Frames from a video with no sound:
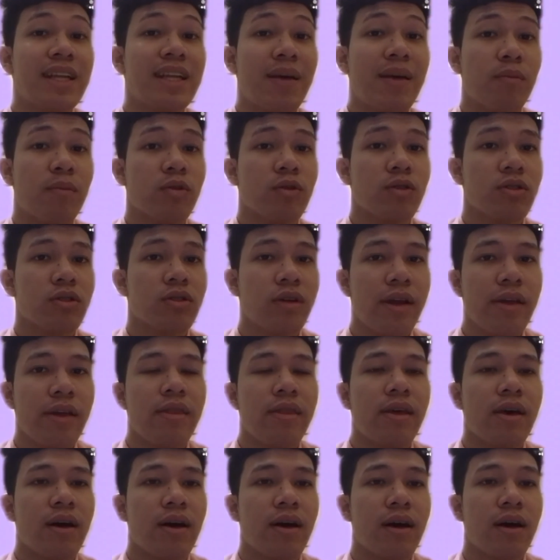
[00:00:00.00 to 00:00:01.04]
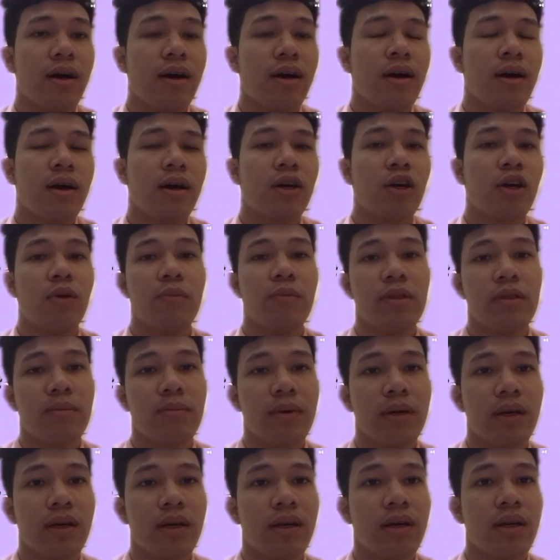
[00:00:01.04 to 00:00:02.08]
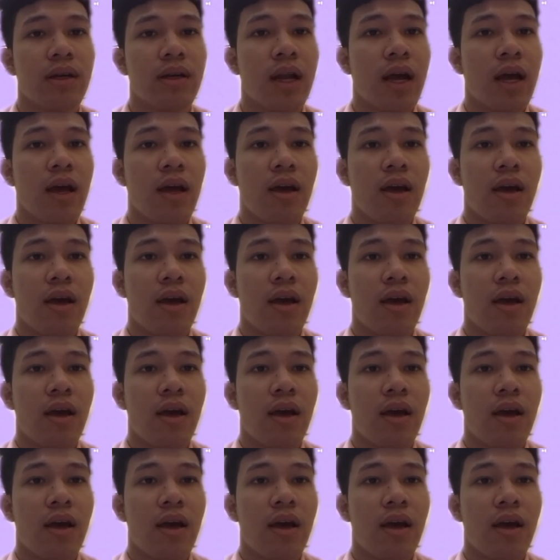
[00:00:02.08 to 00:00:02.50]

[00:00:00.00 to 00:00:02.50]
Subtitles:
demonstrate their commitment,